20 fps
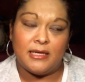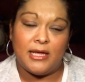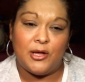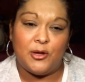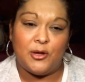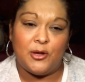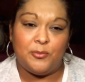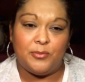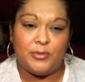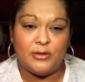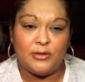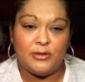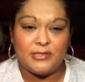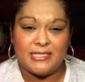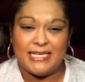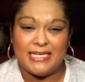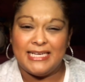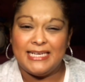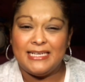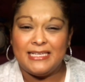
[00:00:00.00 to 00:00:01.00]
help you
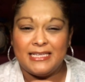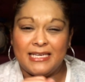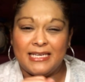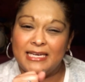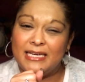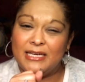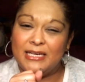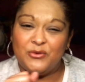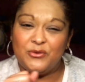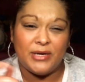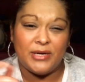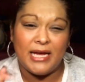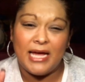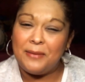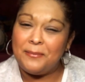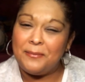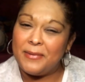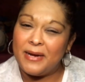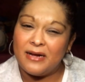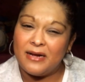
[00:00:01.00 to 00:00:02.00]
stay clean
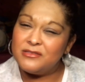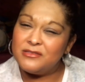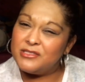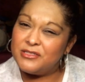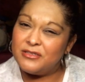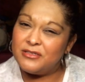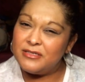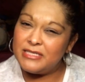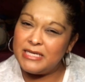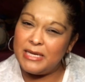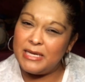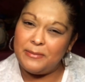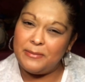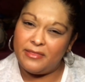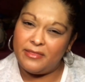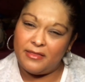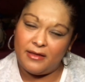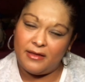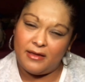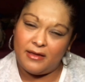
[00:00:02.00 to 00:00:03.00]
rehab counselor type of
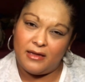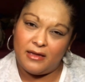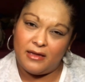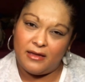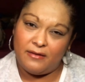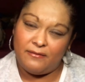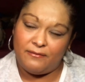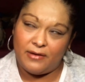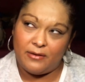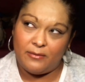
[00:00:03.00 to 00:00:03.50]
thing, if I